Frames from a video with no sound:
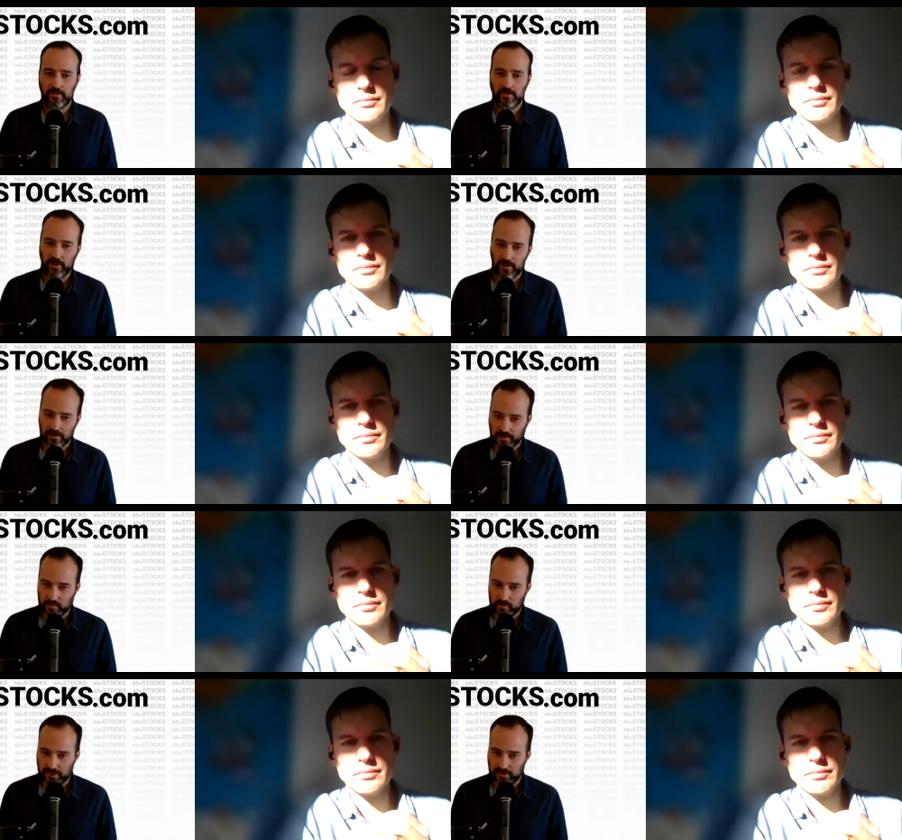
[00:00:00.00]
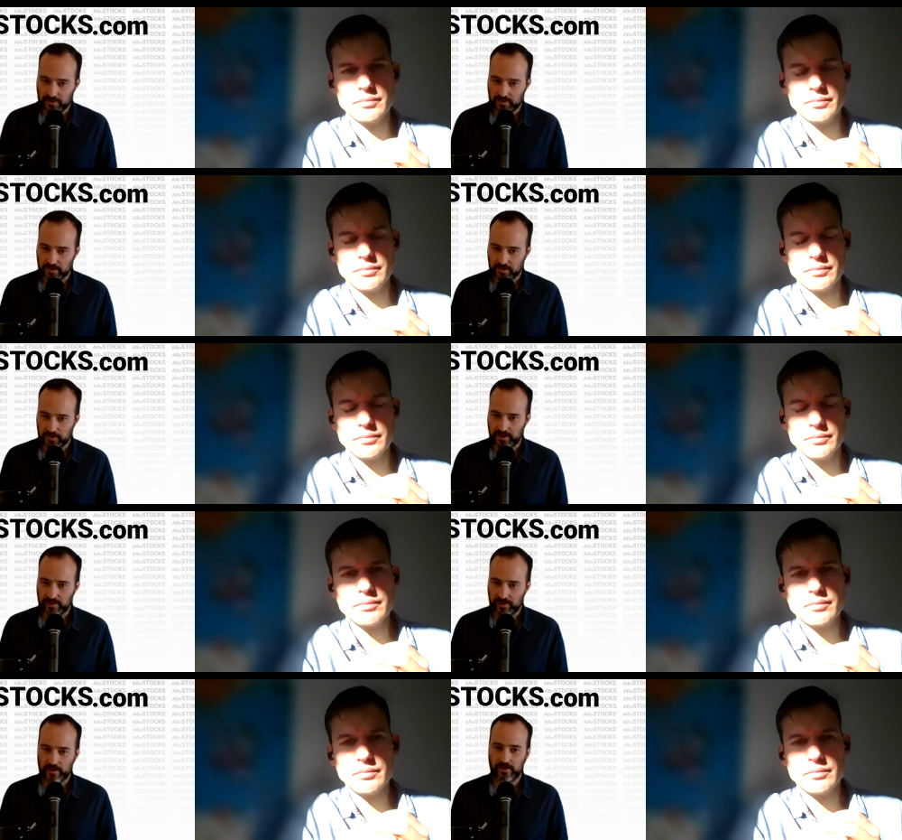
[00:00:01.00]
Speaker 1: What are the competitors
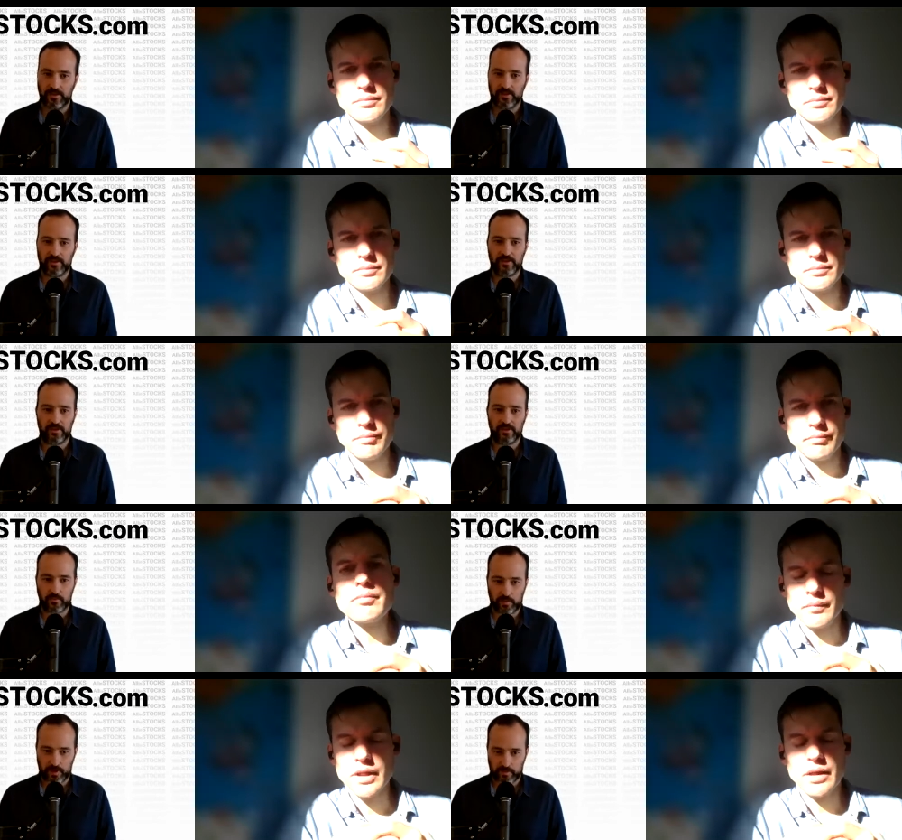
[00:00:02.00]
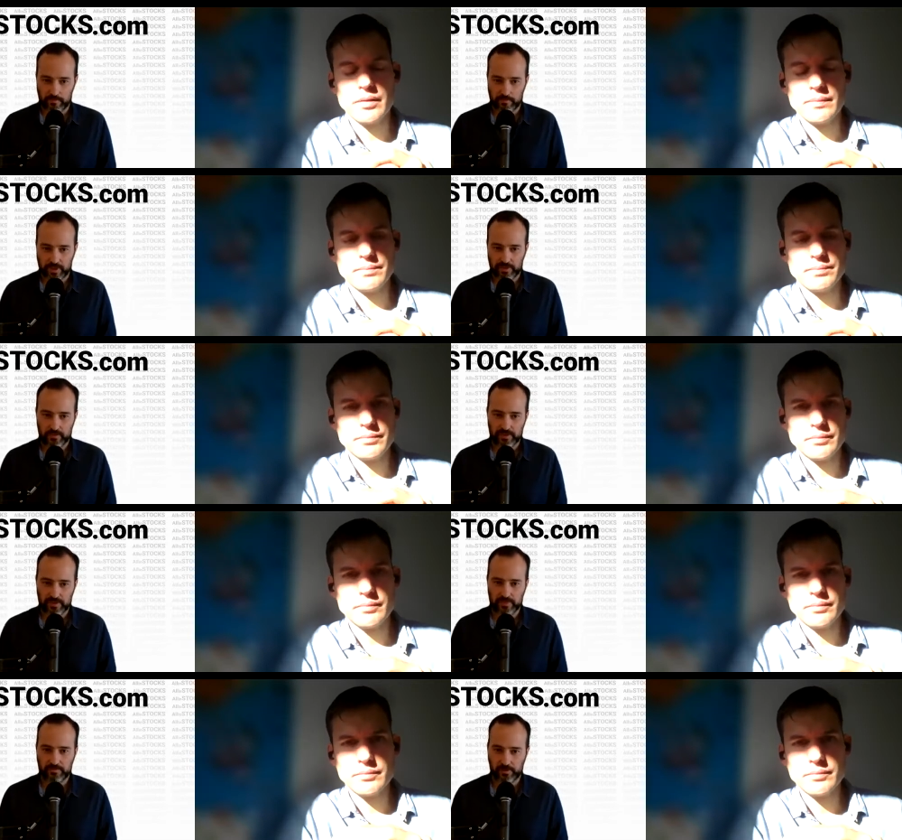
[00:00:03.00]
doing? Uh, what are yeah. the main
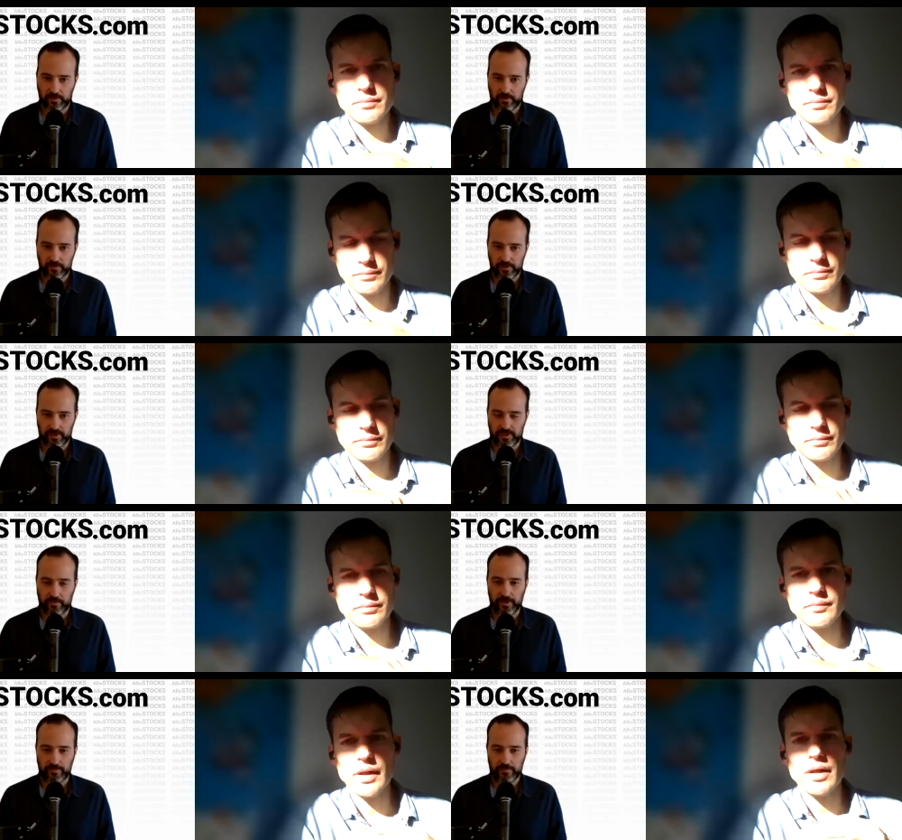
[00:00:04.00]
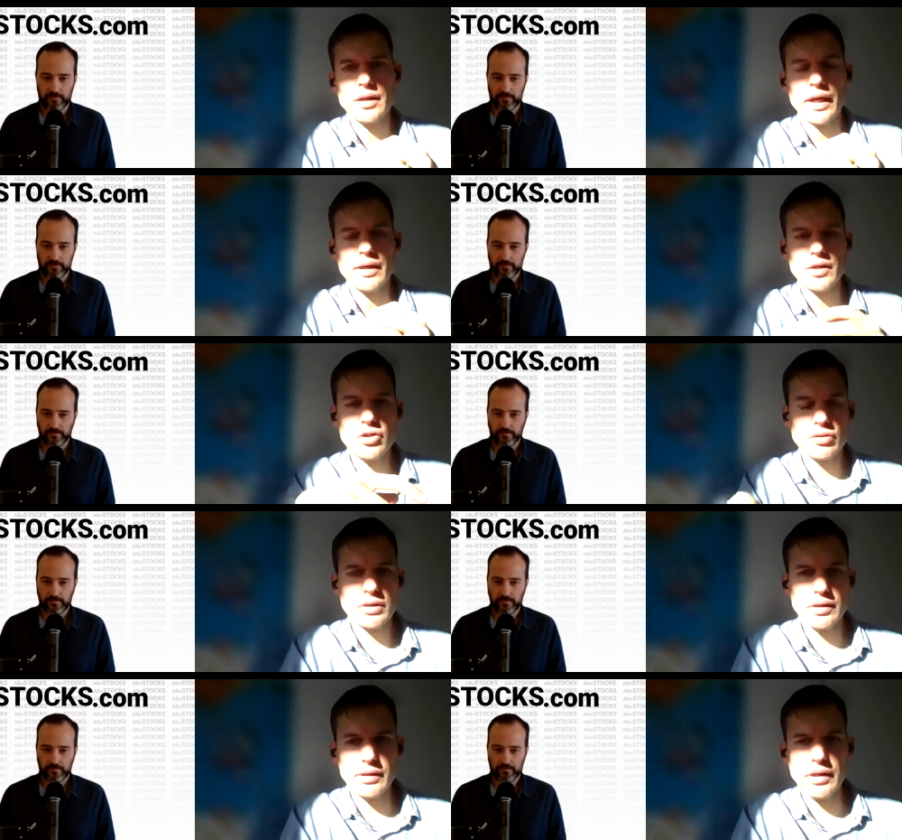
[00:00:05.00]
risks for for this company?
Speaker 2: Okay.
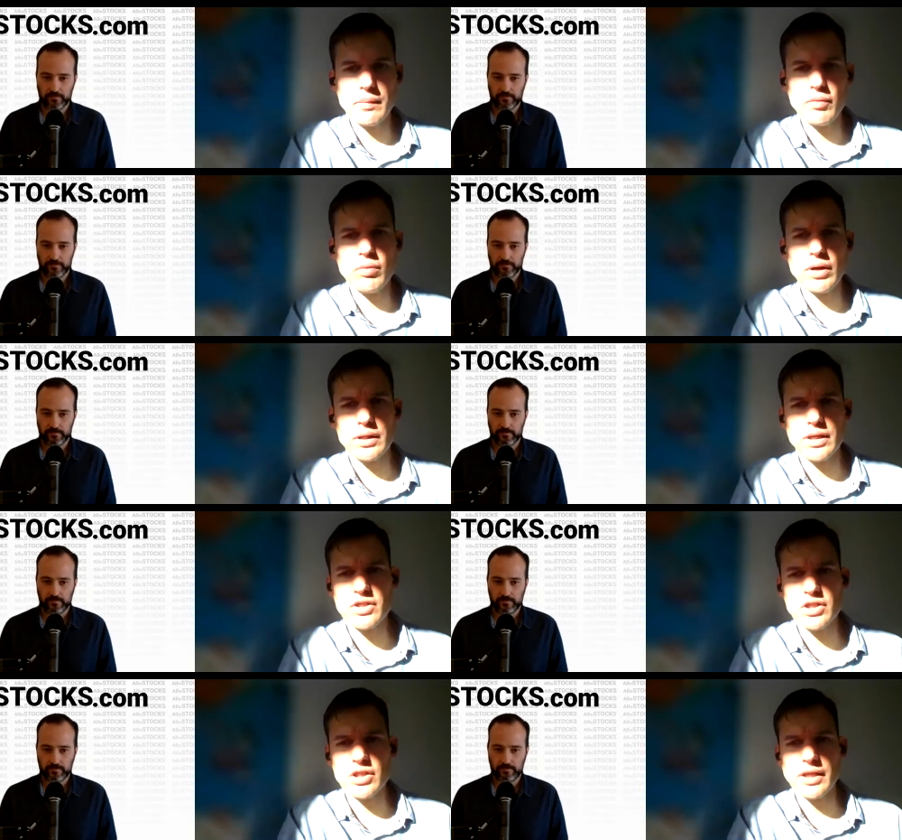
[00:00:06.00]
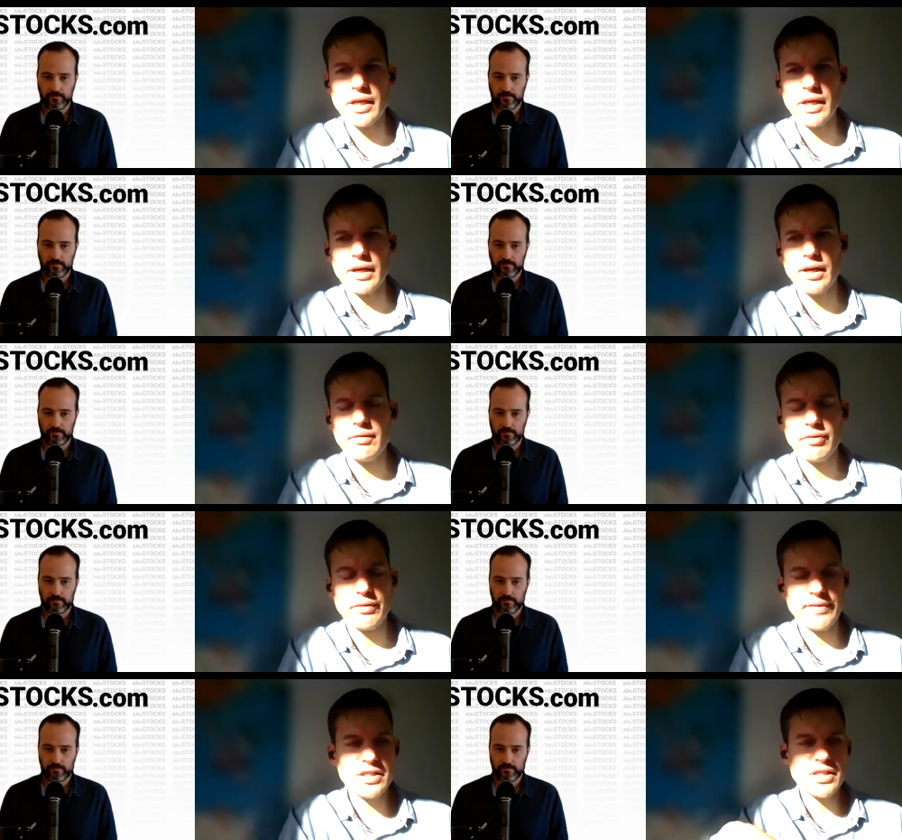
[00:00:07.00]
So the, the number one concern here
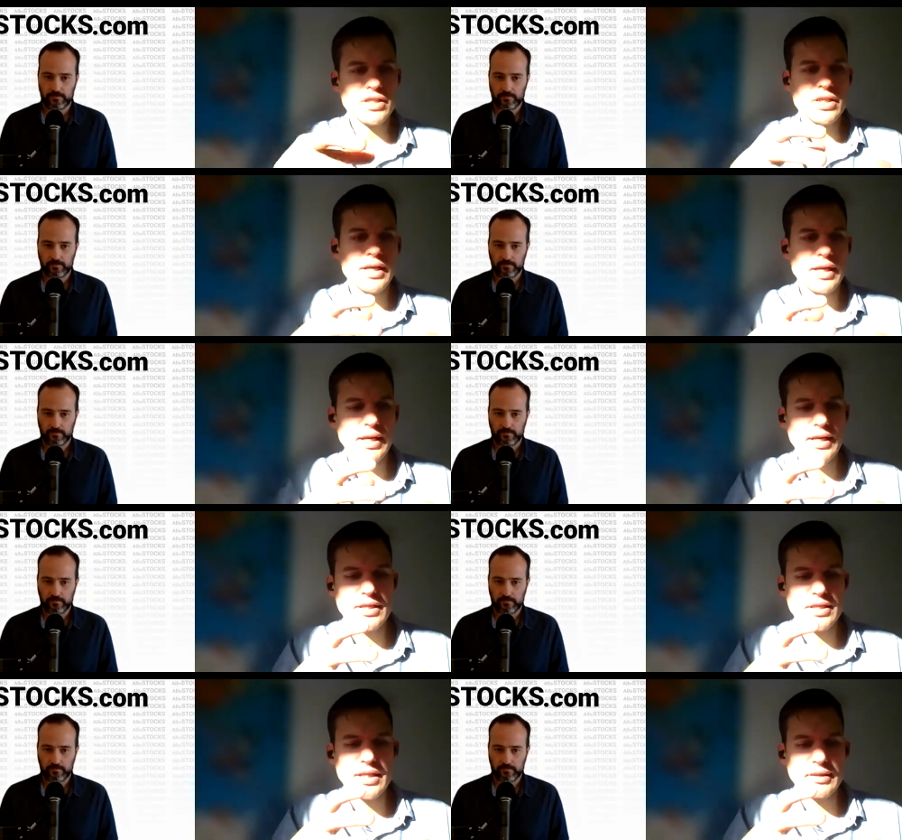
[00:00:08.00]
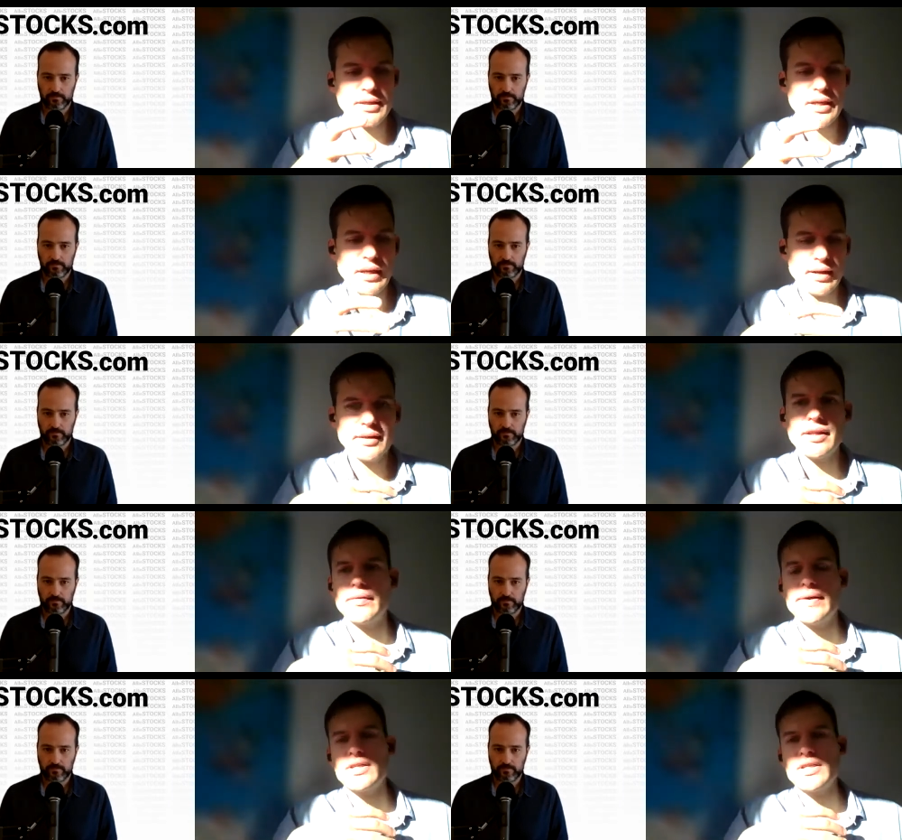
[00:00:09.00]
for investors is that
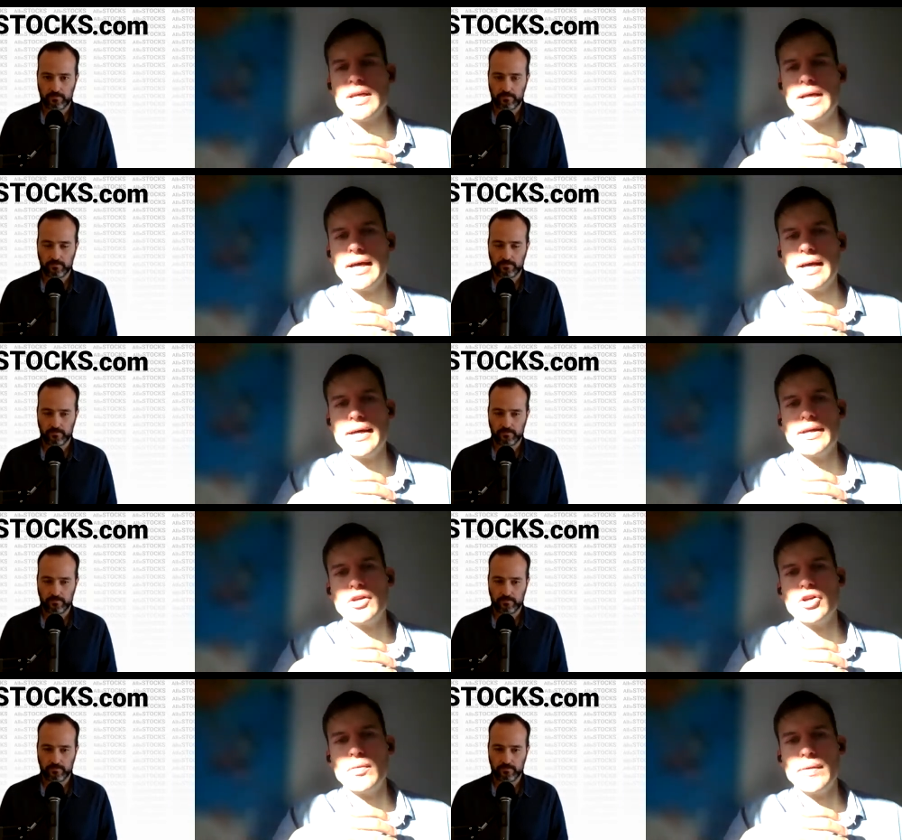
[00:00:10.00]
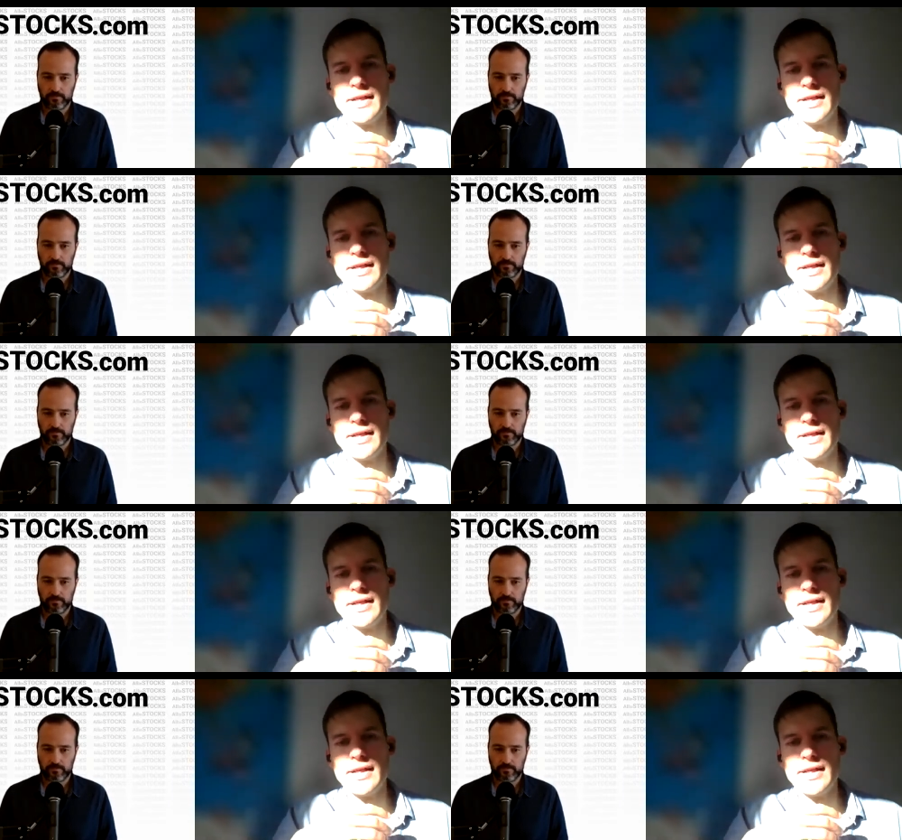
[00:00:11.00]
there is uh, you know,